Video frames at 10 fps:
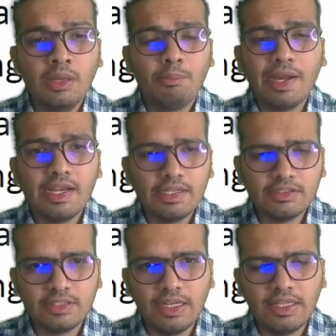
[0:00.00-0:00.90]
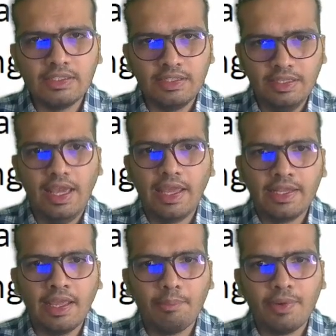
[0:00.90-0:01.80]
By understanding
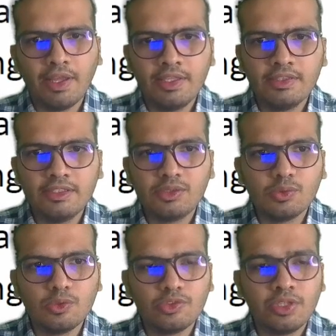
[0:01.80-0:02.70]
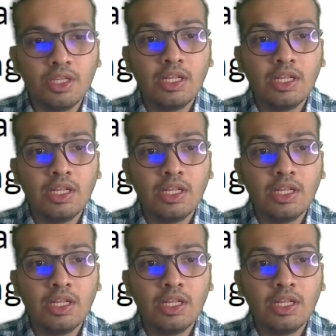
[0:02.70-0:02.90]
and applying these tools,